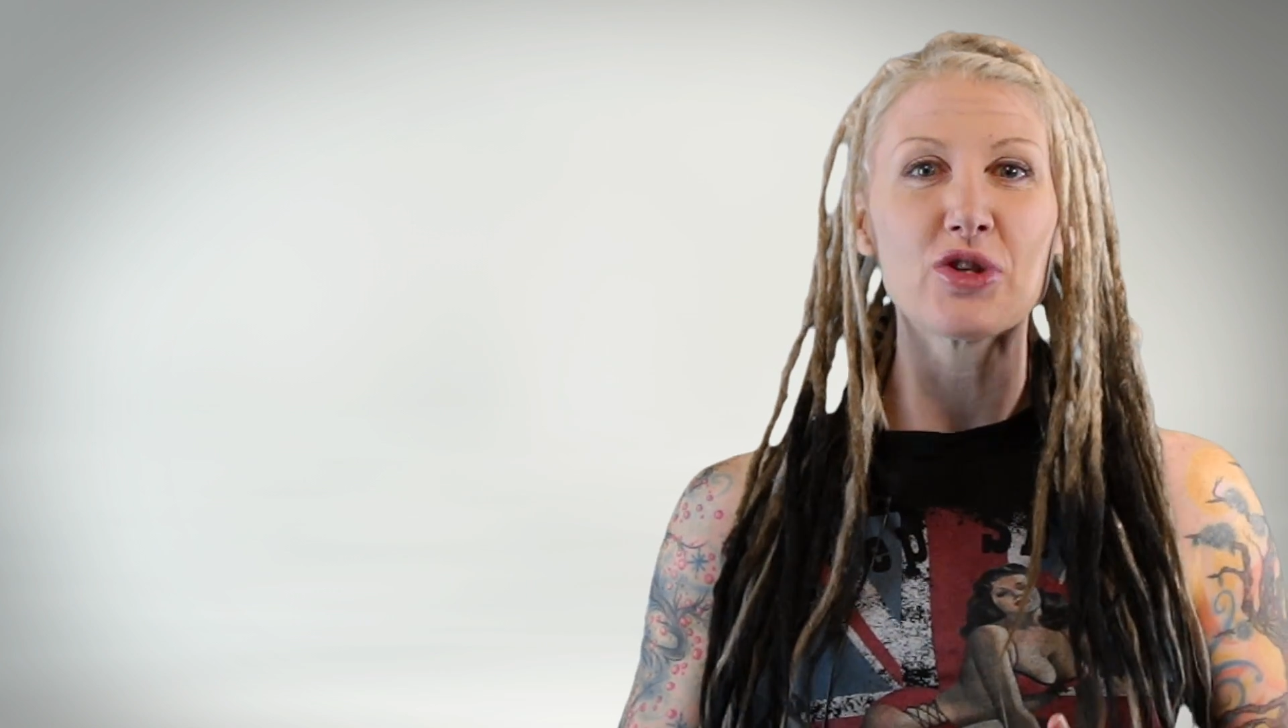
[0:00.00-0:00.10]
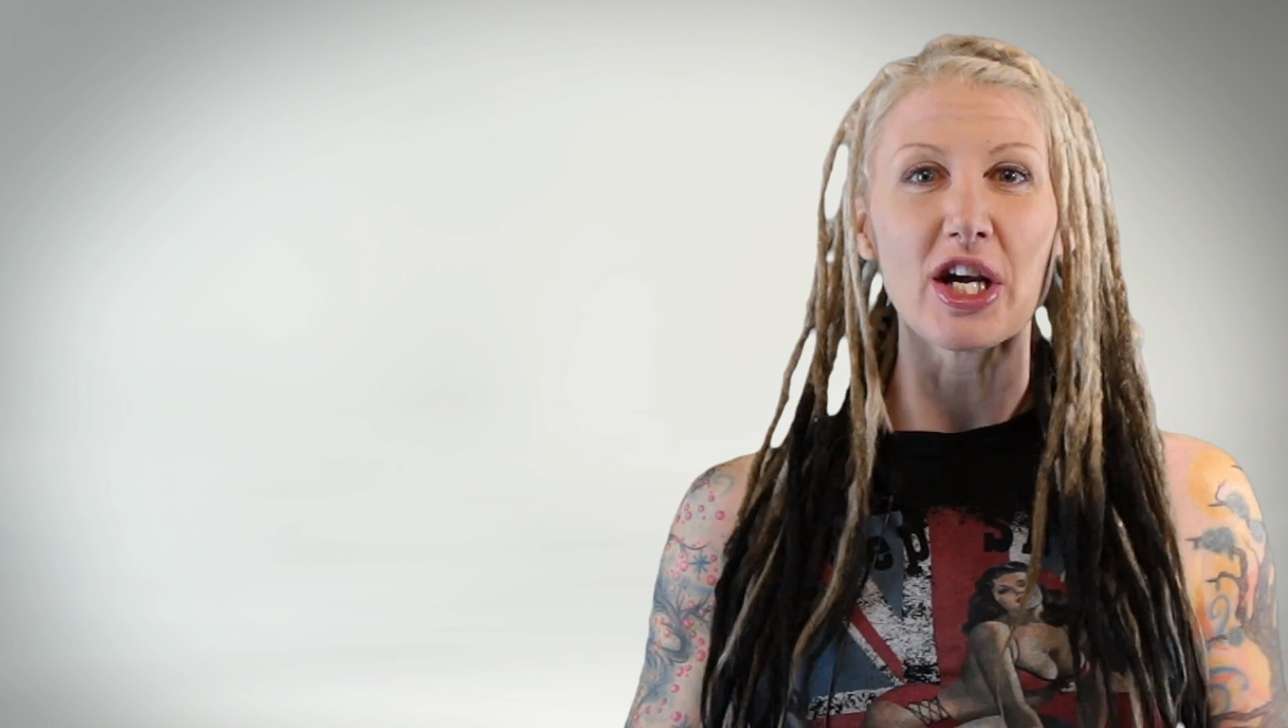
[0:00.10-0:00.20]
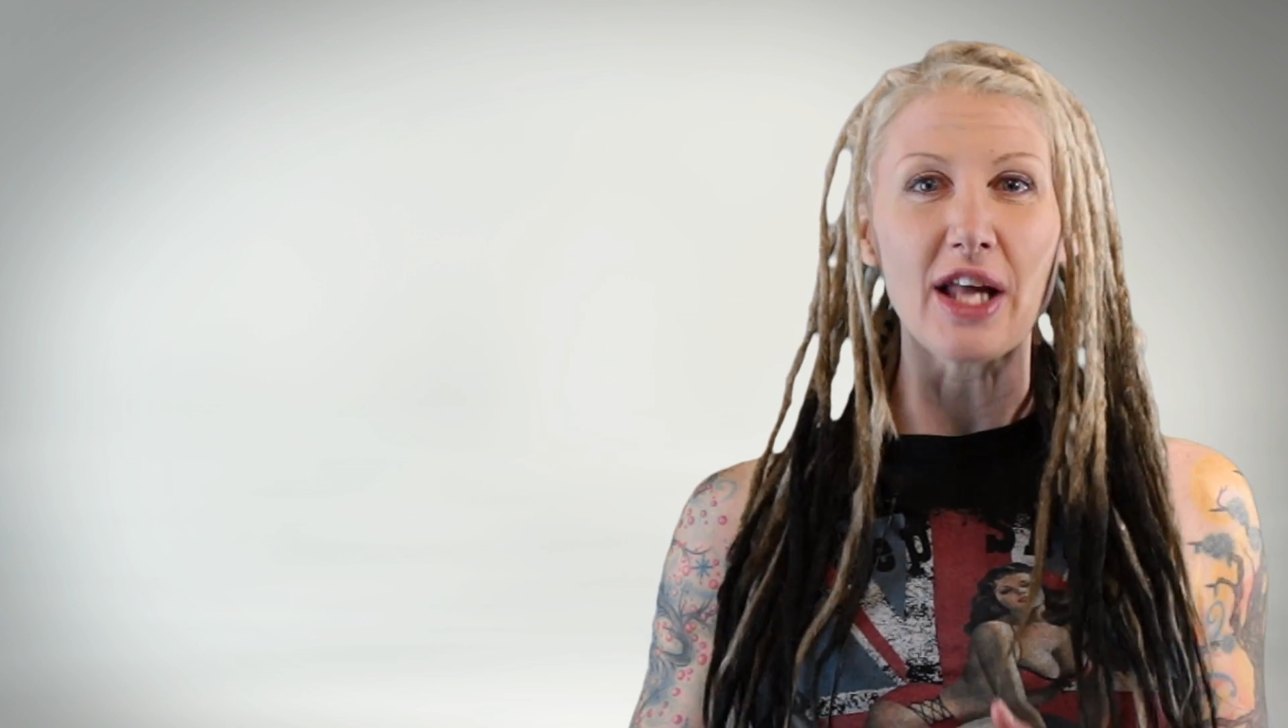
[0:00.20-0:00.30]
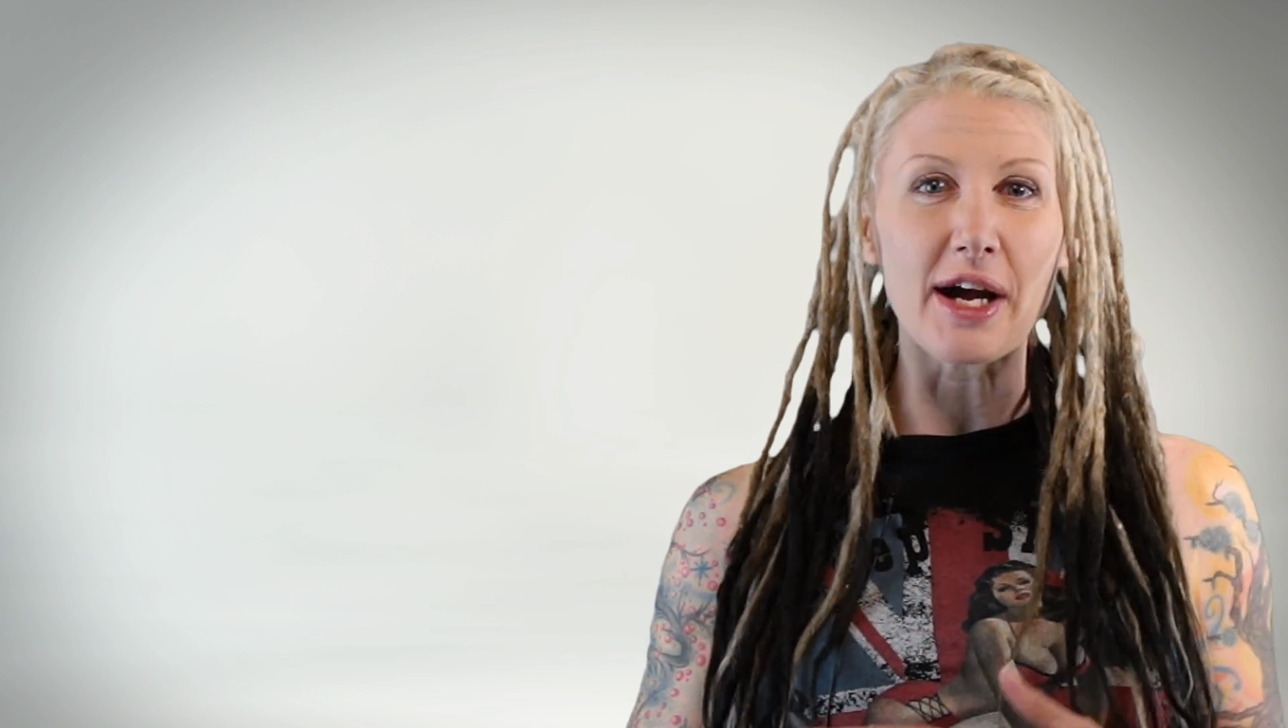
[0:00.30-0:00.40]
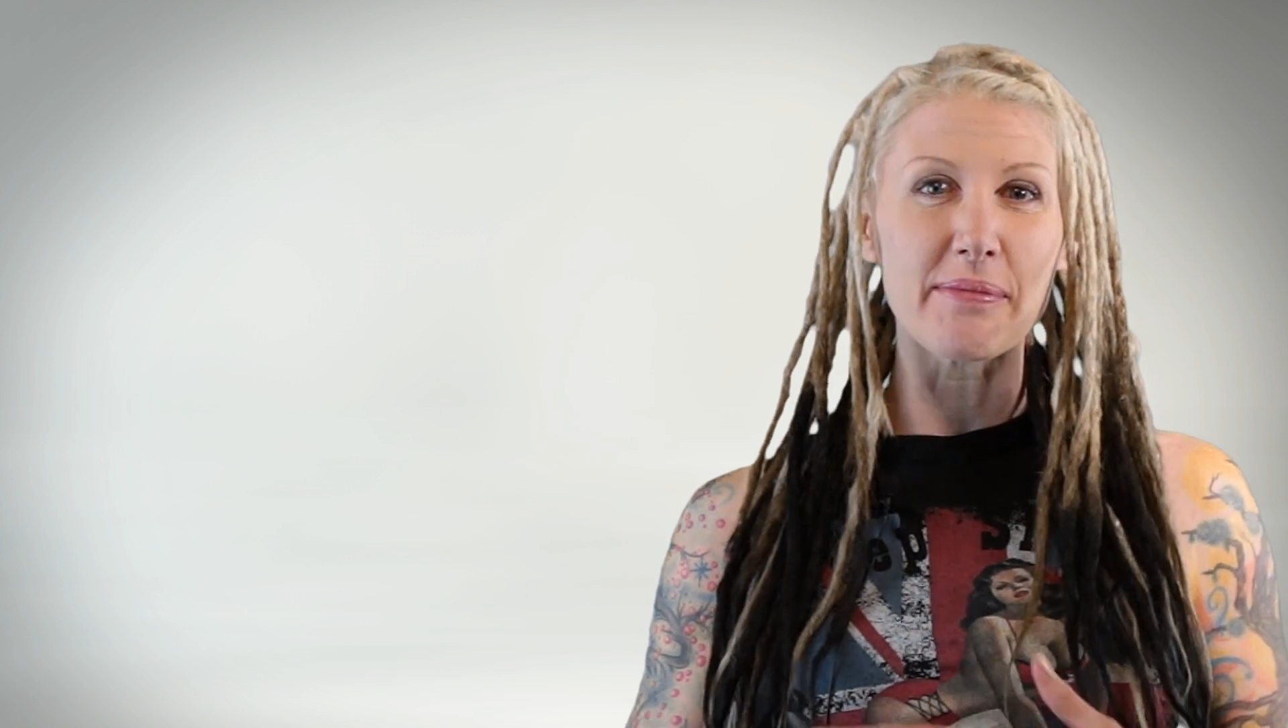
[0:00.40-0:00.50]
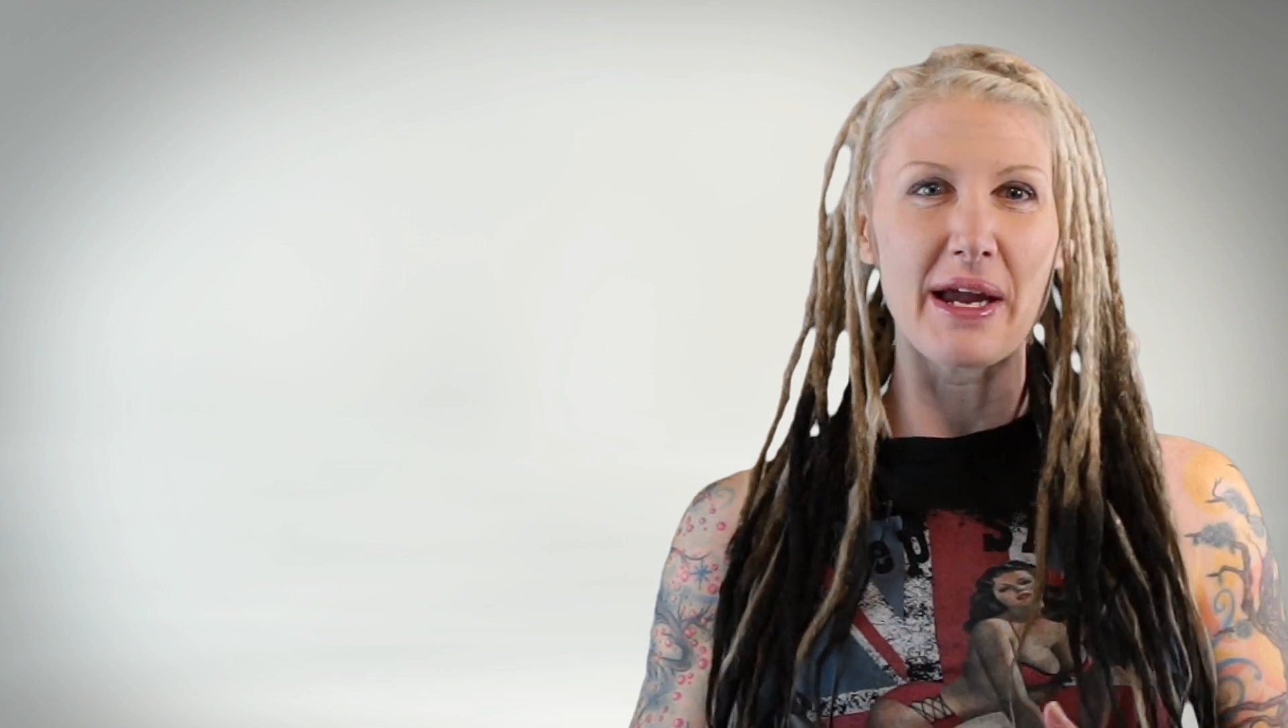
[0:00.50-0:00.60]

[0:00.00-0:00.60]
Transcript: dreadlock